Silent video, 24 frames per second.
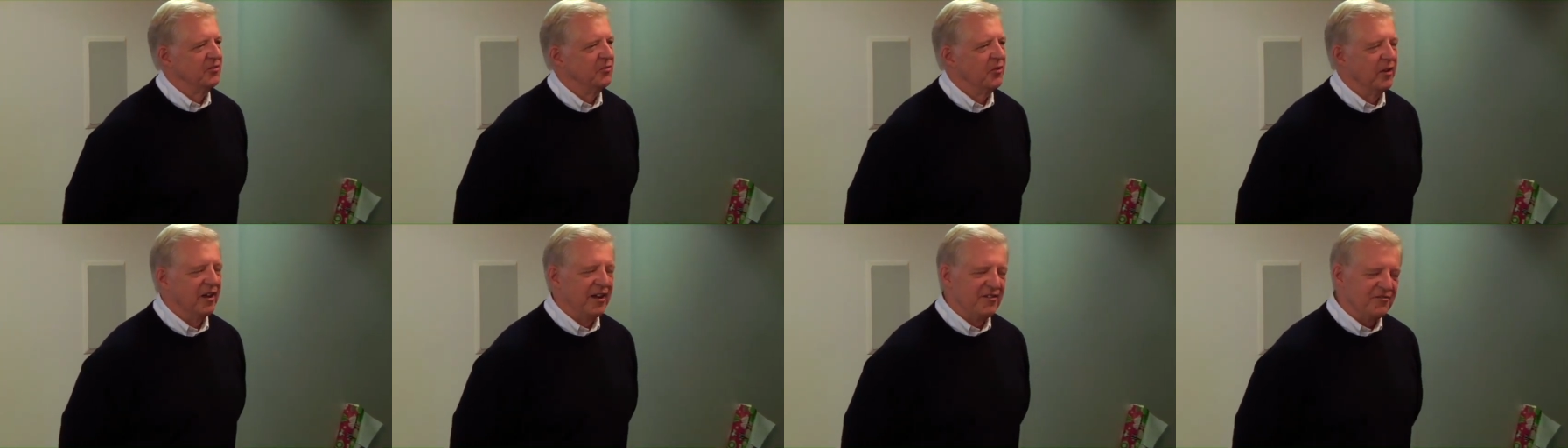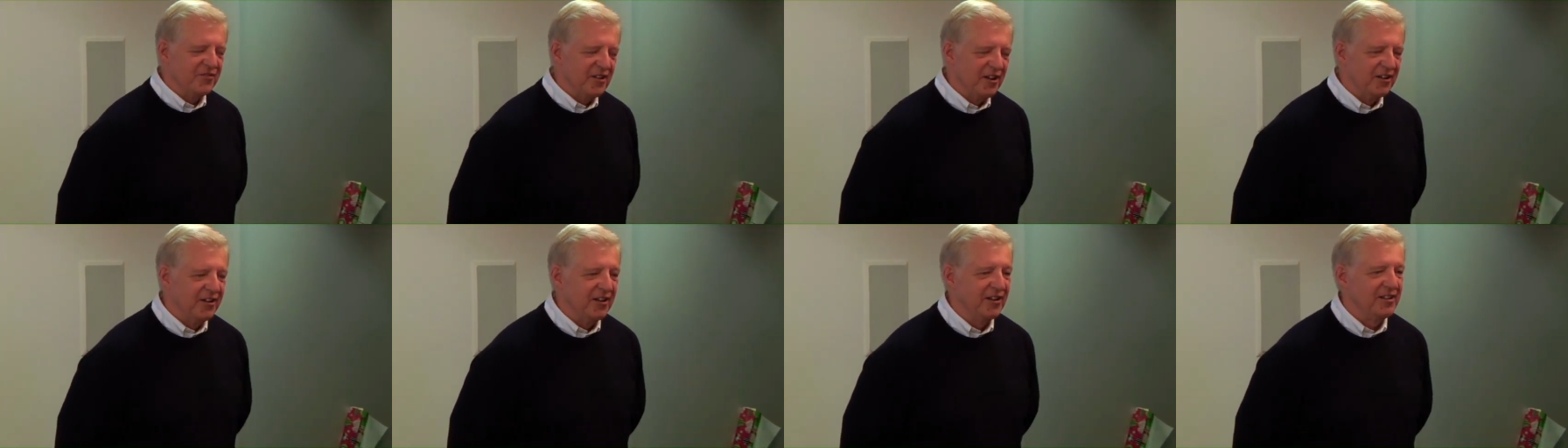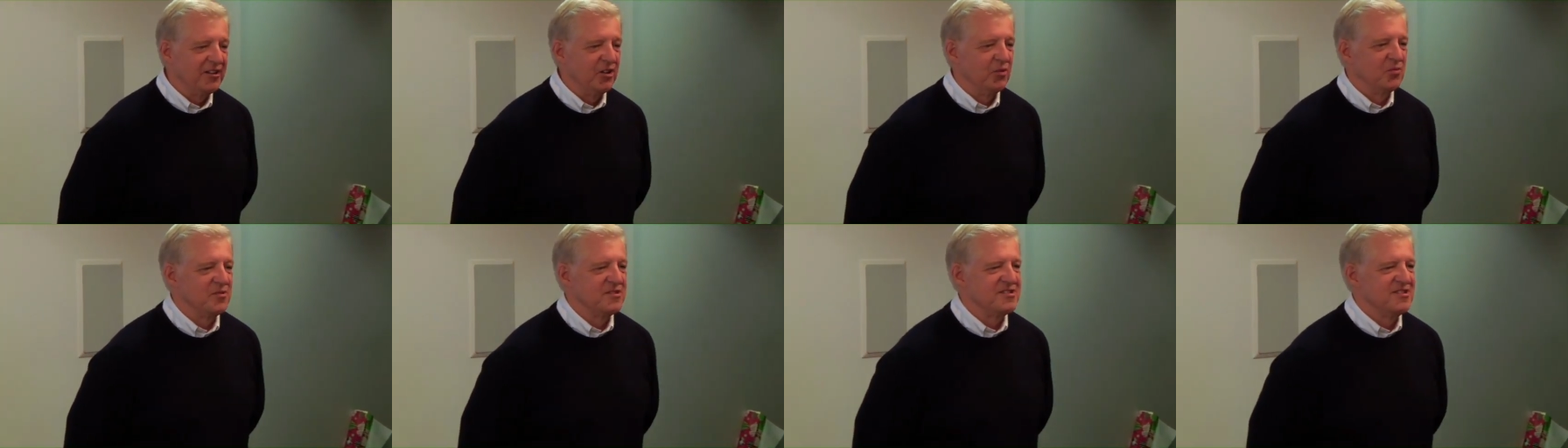Well, I found
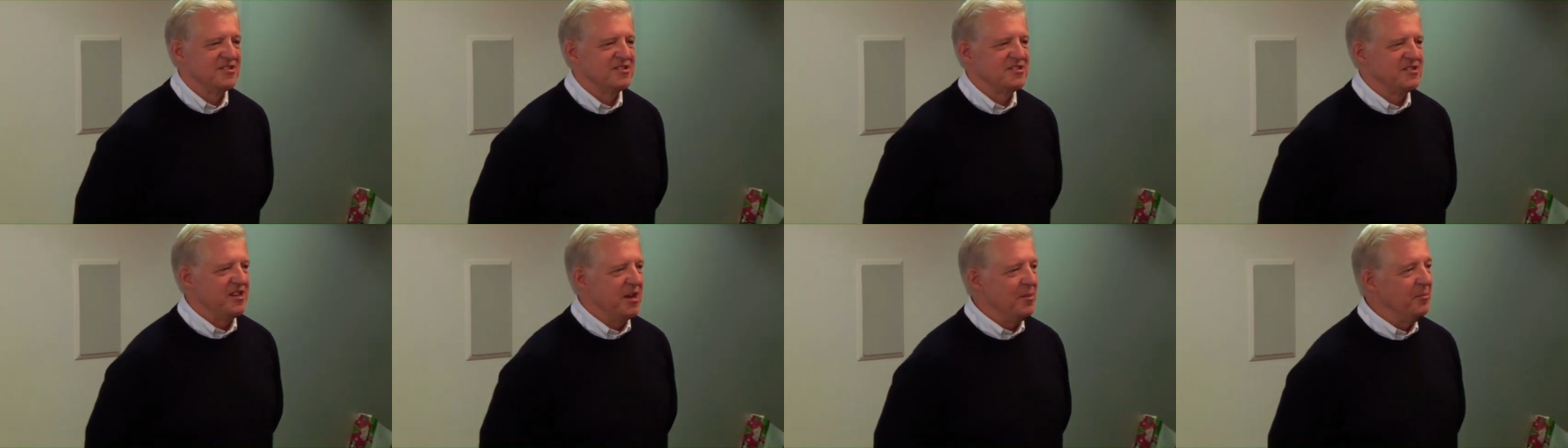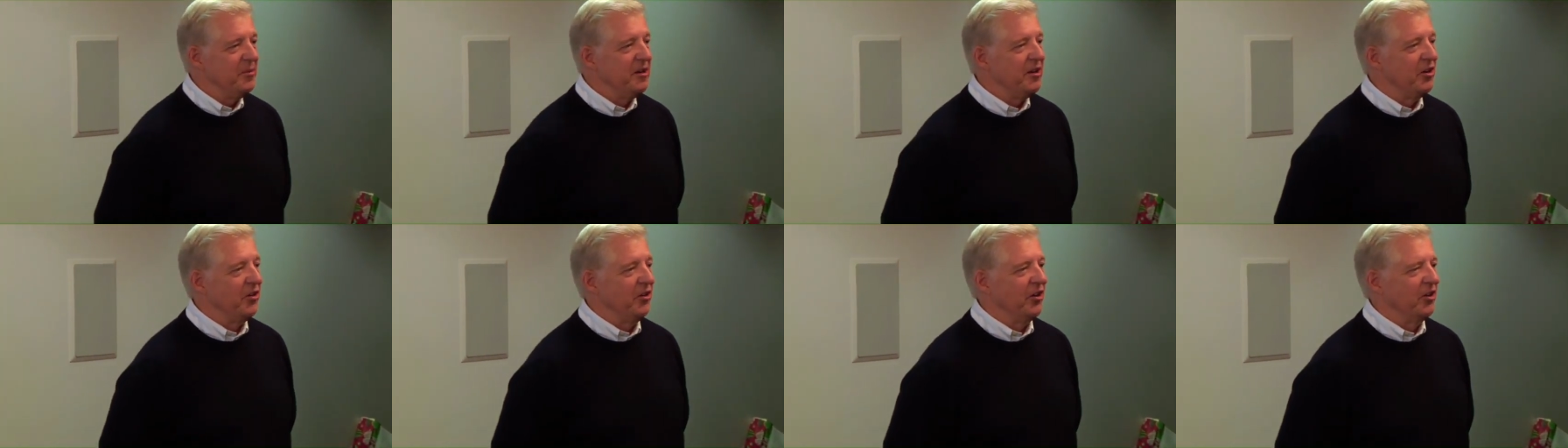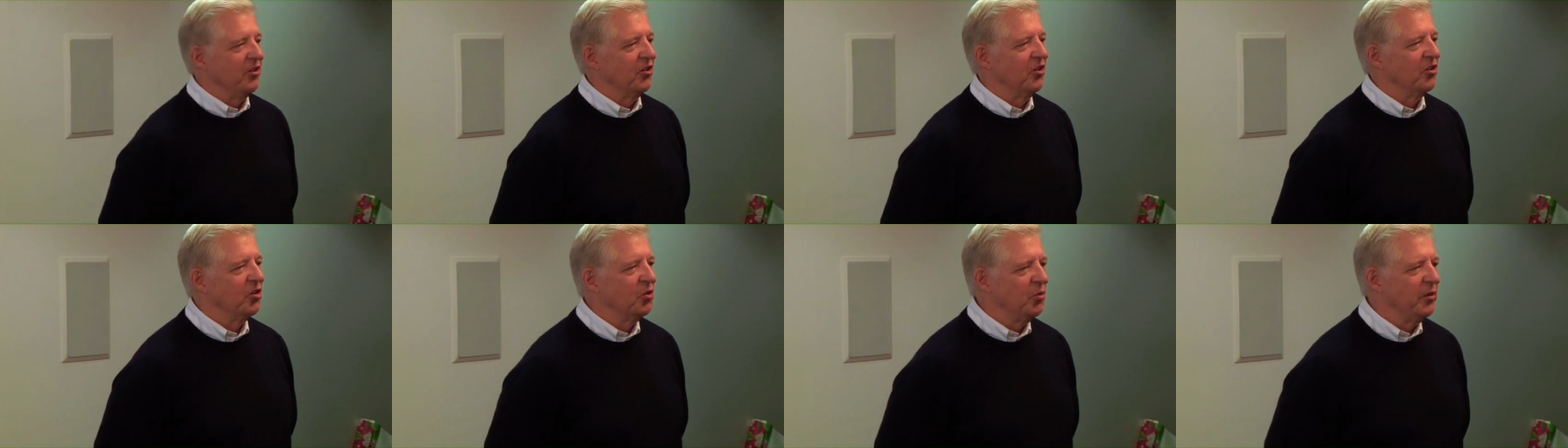out there was a seminary
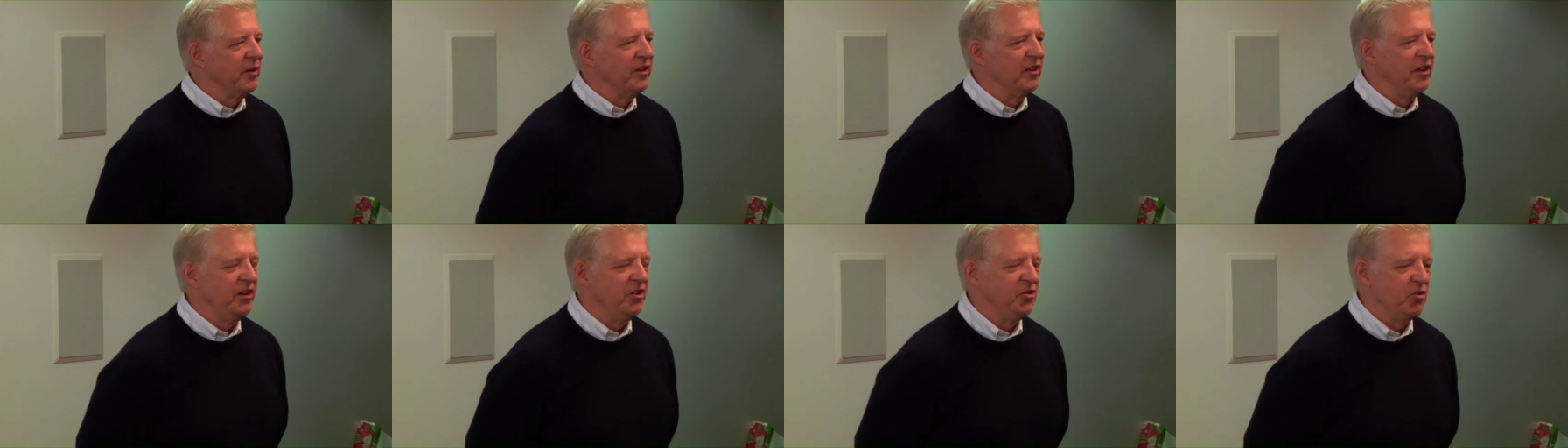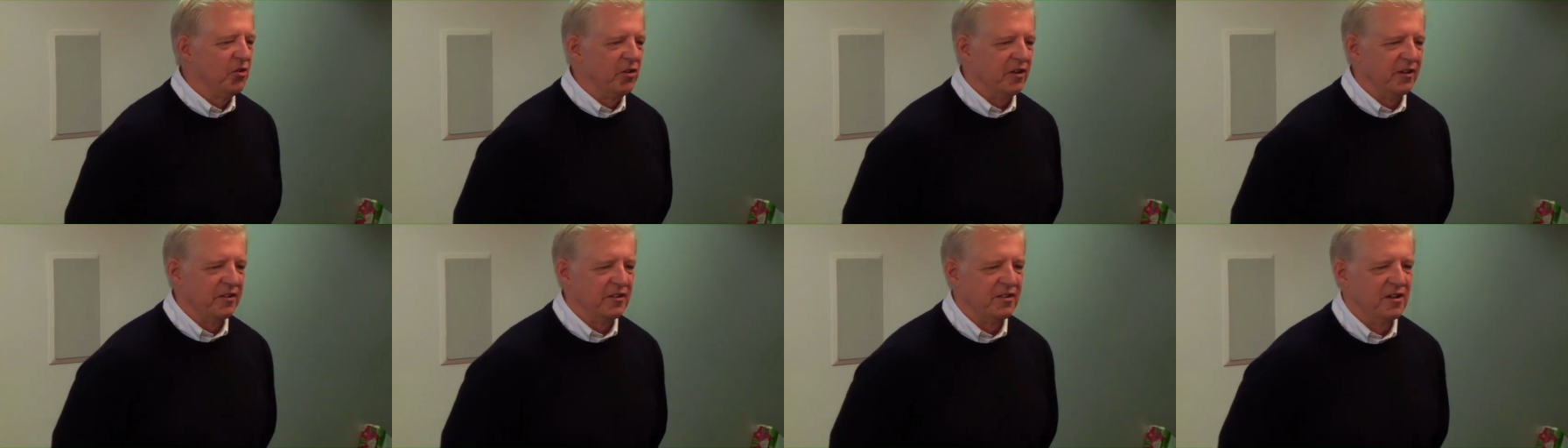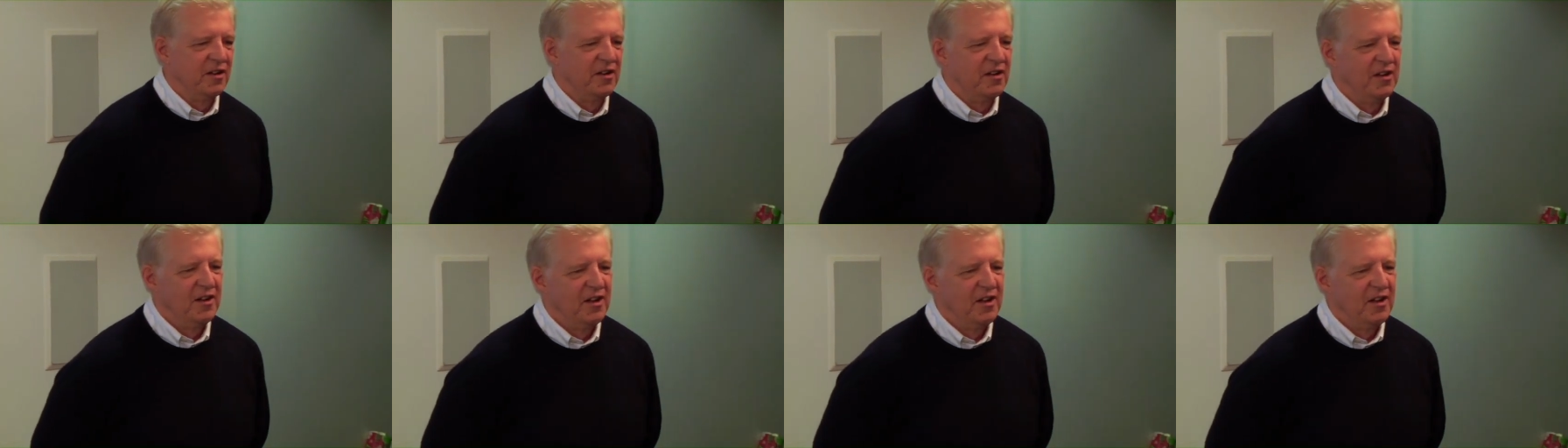called Quigley North.